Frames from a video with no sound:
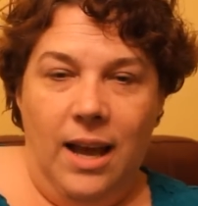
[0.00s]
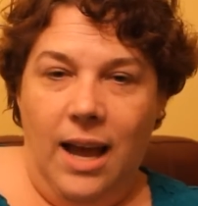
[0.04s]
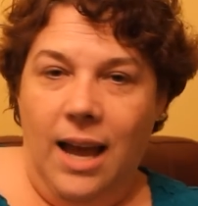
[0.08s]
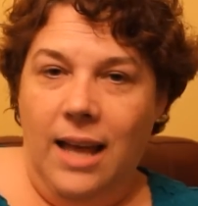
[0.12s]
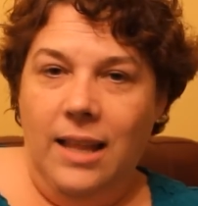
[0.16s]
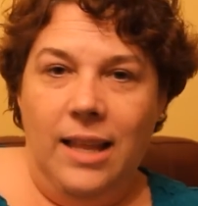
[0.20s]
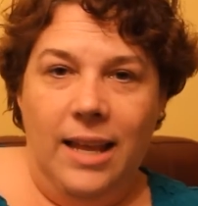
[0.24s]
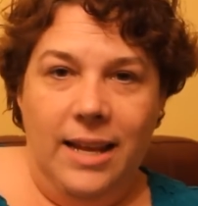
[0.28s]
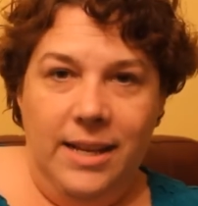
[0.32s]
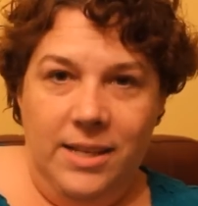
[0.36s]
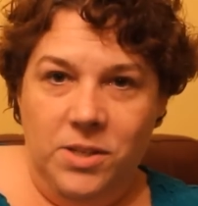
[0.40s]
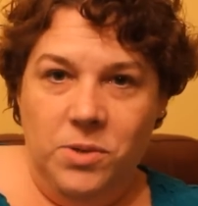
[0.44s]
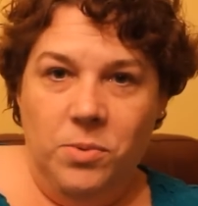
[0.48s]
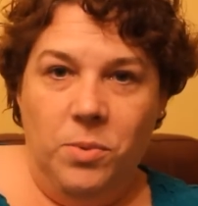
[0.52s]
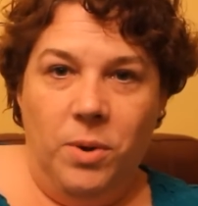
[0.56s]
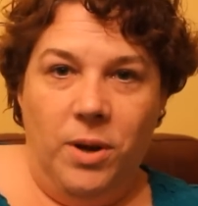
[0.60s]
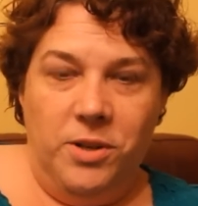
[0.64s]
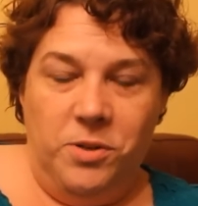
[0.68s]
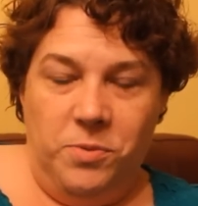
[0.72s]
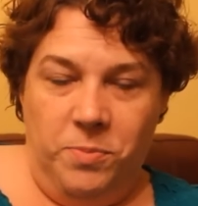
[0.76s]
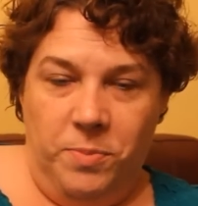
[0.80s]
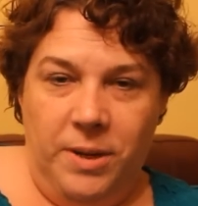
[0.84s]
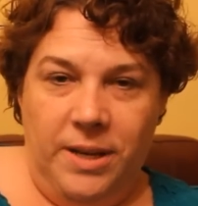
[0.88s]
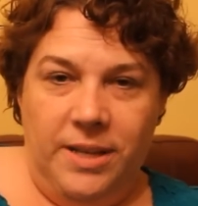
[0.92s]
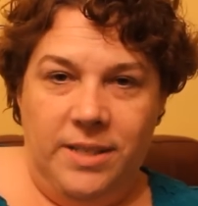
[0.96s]
I like to
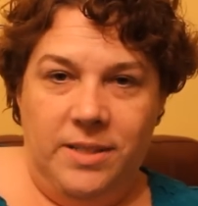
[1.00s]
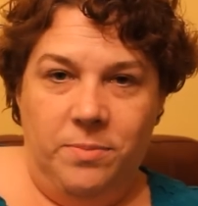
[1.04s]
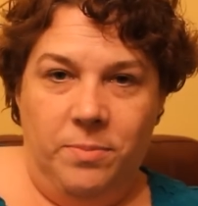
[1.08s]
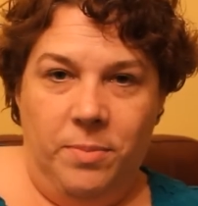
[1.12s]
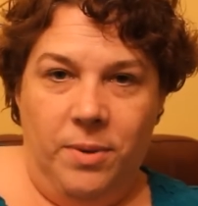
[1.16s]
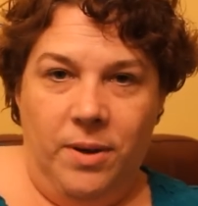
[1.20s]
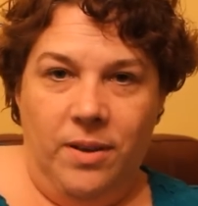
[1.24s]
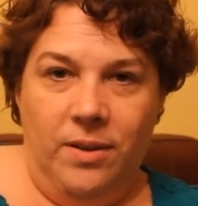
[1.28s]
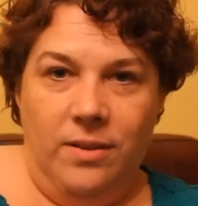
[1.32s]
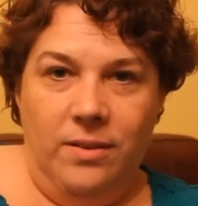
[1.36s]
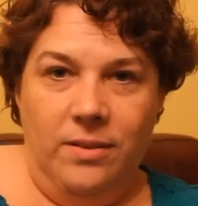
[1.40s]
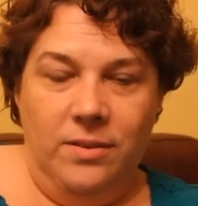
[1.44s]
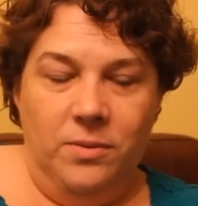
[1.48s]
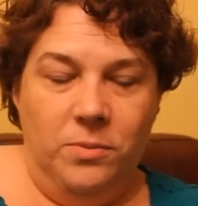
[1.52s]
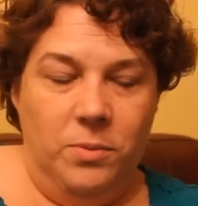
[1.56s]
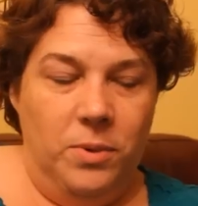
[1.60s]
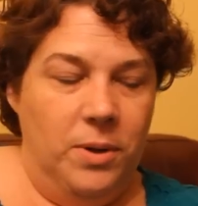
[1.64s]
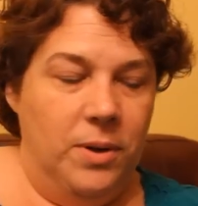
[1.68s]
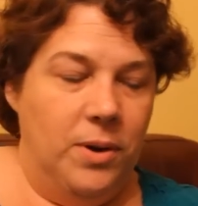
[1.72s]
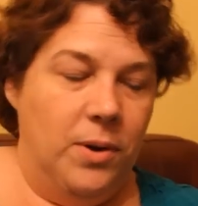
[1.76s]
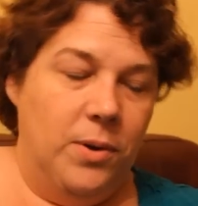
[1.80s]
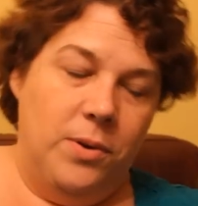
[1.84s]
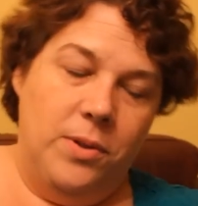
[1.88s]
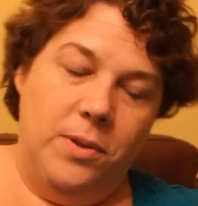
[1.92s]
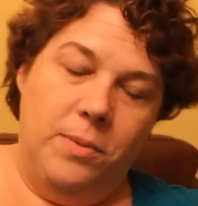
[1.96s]
watch baseball.
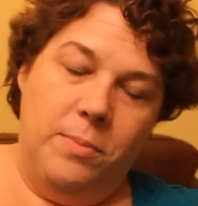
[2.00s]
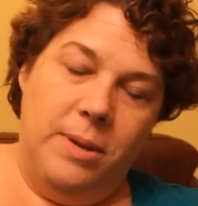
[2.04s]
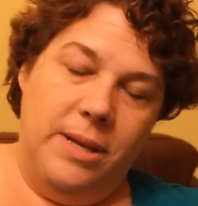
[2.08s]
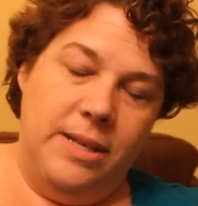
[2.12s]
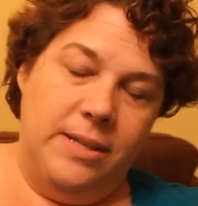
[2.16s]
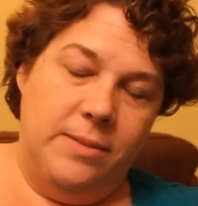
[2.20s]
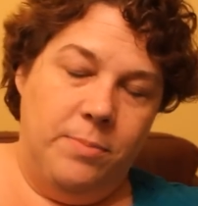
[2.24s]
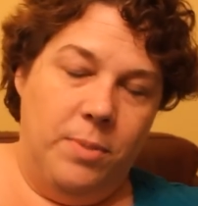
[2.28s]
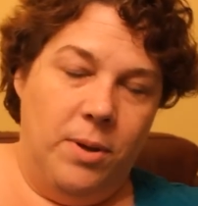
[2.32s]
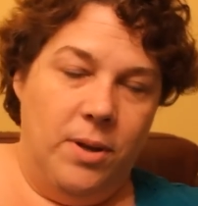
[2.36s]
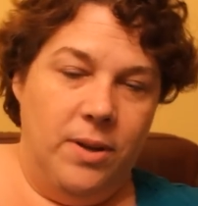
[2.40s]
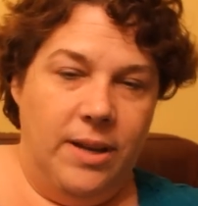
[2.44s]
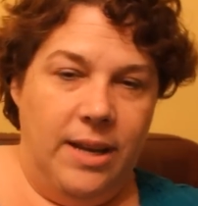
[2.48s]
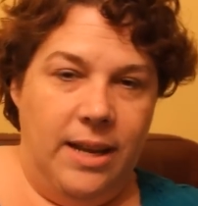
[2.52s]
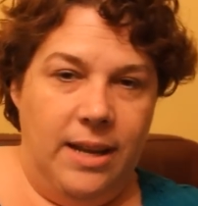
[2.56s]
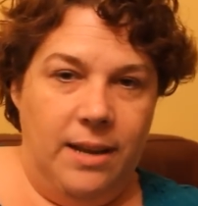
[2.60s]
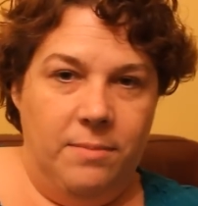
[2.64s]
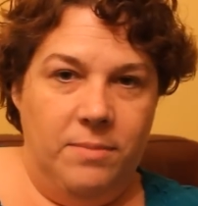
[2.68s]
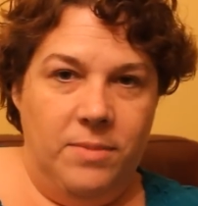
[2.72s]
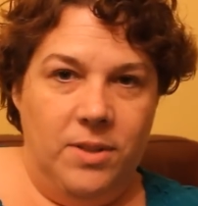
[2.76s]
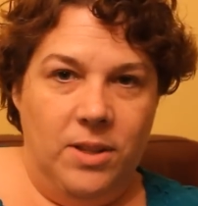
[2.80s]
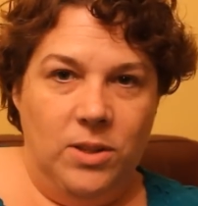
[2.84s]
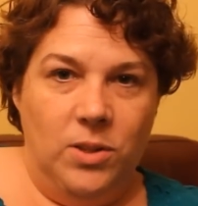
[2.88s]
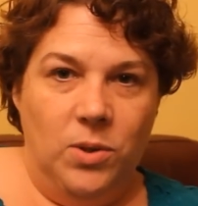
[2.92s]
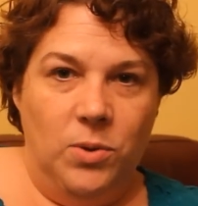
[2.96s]
We go to the baseball
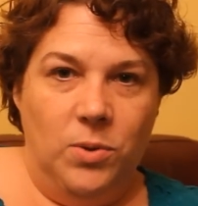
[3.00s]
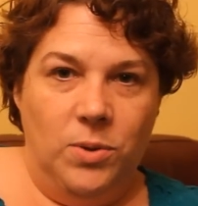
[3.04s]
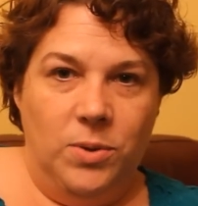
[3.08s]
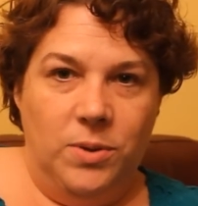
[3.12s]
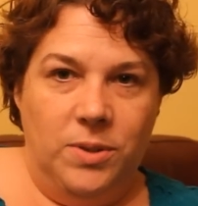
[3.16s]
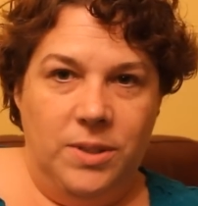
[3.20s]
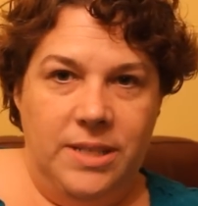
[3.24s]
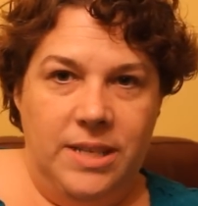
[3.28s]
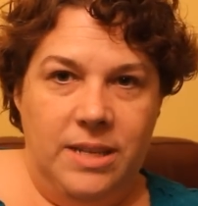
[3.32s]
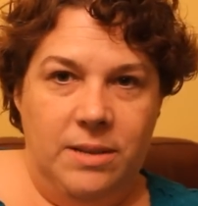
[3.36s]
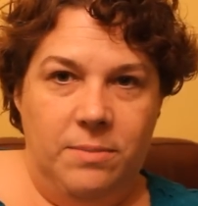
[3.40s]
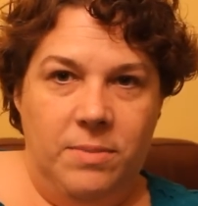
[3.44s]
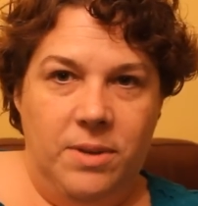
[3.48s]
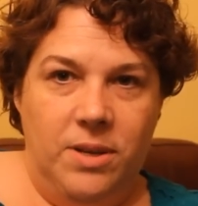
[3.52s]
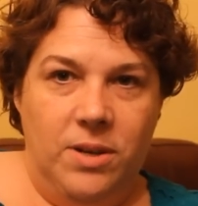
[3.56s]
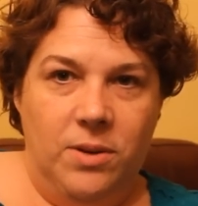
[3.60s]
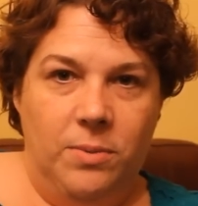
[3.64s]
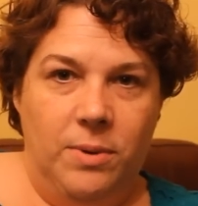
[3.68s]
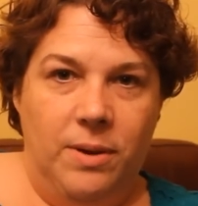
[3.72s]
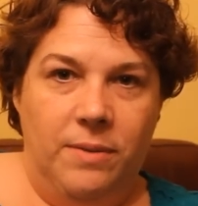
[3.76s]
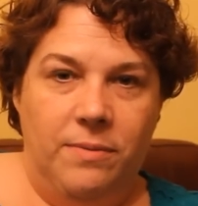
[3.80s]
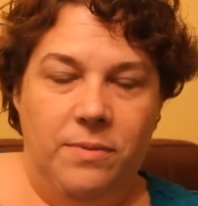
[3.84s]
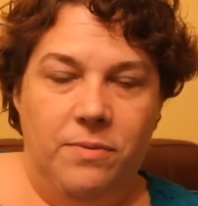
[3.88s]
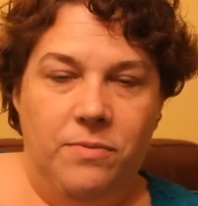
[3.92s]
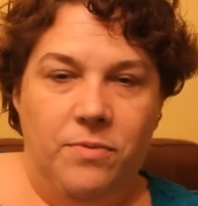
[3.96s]
game, the local team here.
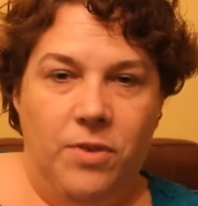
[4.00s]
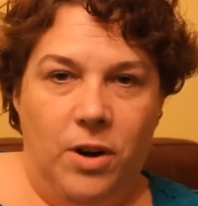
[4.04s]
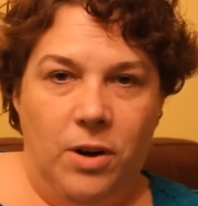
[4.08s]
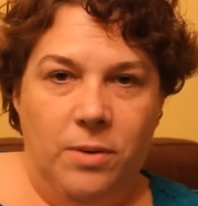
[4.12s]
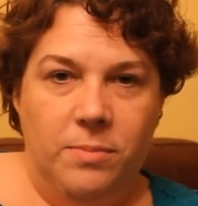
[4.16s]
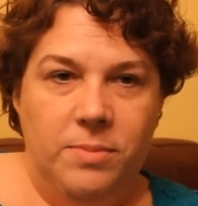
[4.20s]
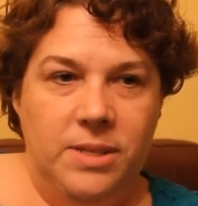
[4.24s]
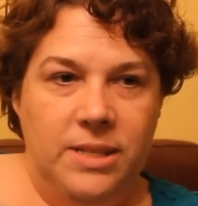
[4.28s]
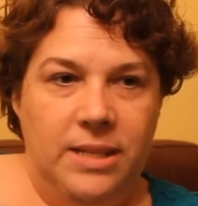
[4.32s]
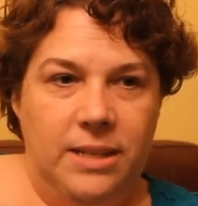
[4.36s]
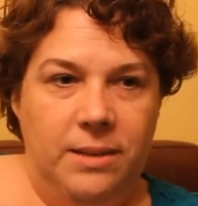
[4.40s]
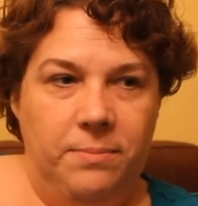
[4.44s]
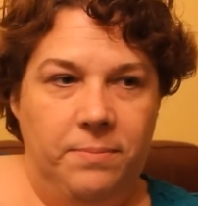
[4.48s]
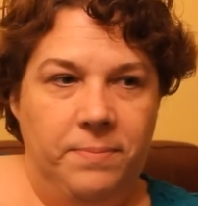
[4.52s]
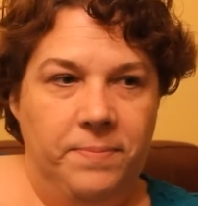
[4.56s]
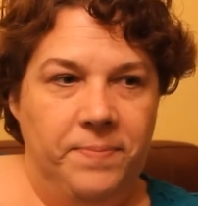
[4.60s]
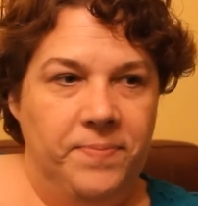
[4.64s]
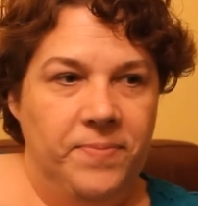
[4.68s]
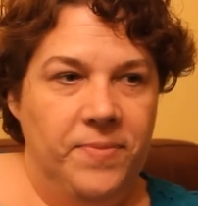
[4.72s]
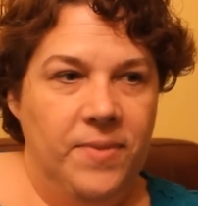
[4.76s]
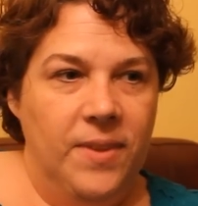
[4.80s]
We have a farm team.